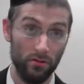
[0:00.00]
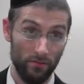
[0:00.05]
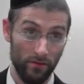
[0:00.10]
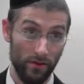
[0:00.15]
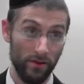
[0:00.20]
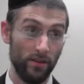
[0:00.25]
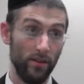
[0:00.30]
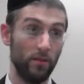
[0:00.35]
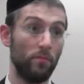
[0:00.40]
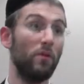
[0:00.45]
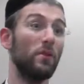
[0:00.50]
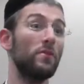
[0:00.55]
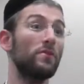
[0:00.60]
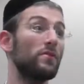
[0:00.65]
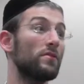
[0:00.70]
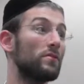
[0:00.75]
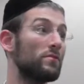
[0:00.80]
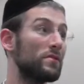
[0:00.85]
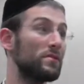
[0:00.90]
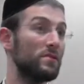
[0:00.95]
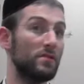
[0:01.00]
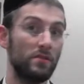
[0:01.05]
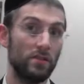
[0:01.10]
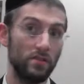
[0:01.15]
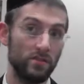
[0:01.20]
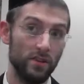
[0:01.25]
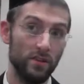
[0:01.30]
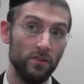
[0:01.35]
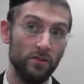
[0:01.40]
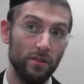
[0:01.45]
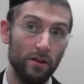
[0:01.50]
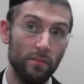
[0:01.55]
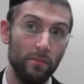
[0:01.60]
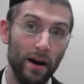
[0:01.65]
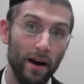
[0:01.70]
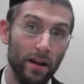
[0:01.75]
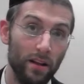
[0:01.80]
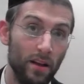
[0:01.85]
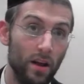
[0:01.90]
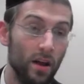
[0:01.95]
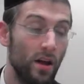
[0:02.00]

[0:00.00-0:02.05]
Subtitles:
Right? The Gemara says the reason is because Irur Abal.